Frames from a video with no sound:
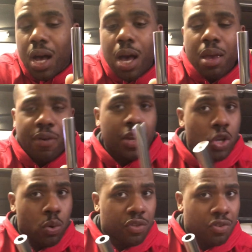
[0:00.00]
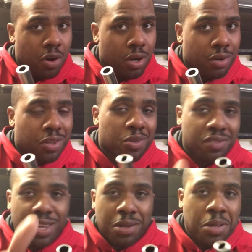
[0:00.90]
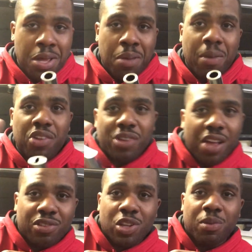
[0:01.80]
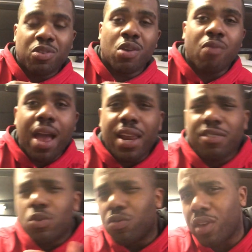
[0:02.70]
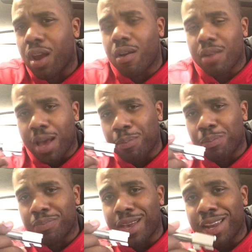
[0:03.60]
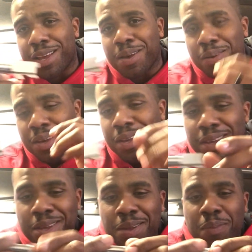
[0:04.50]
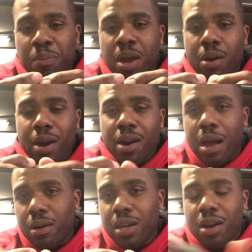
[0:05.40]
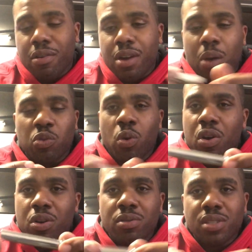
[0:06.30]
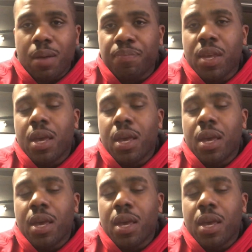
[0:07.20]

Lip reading: If I do insert it, you'll see that my shot's a little bit to the right. That's user error, not barrel error. I was working on something,